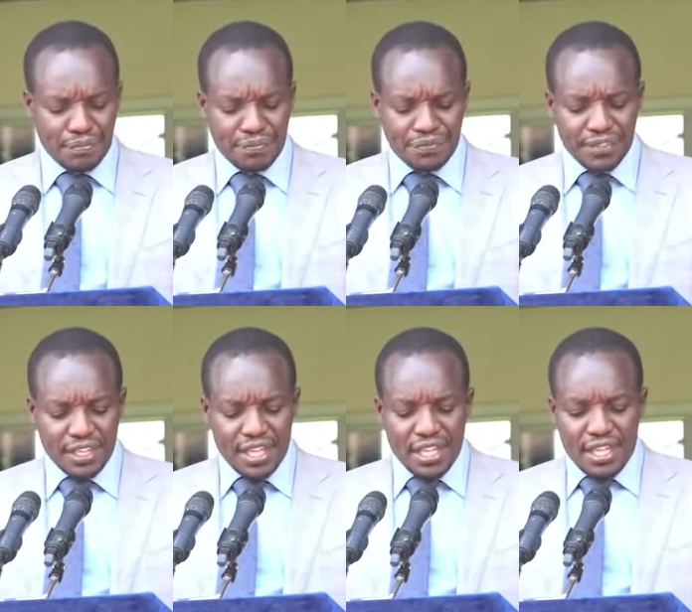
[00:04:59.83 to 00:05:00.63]
the
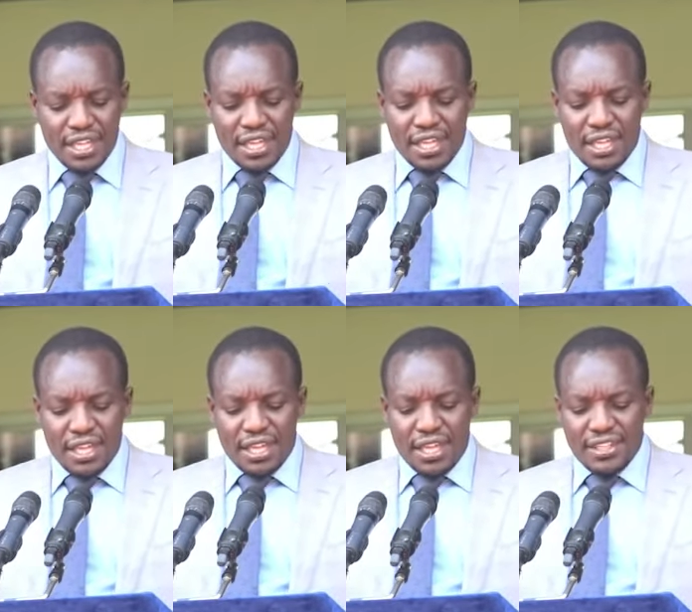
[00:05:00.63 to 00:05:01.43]
list of
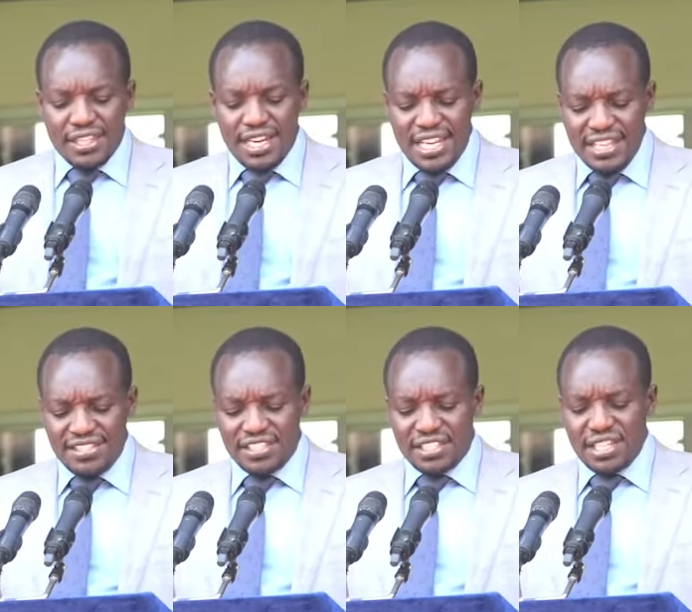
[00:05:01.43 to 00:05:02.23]
our
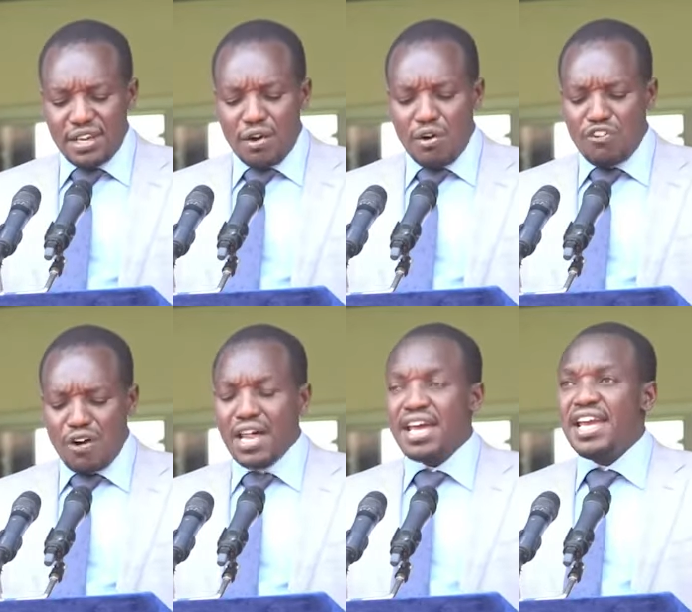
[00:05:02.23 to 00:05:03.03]
heroes will not be
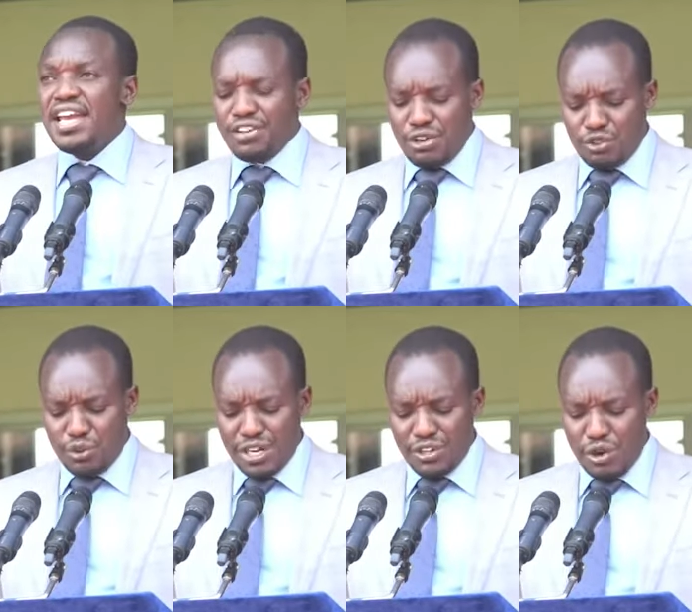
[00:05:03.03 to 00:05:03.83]
complete
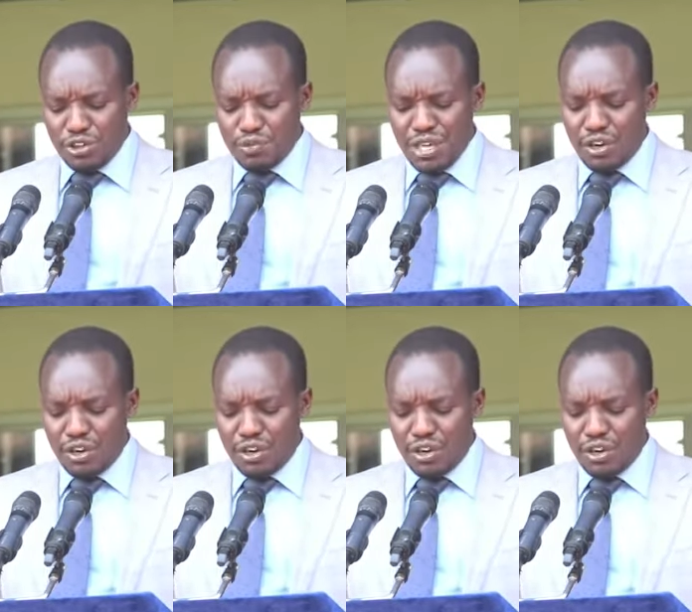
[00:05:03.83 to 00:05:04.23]
without the mention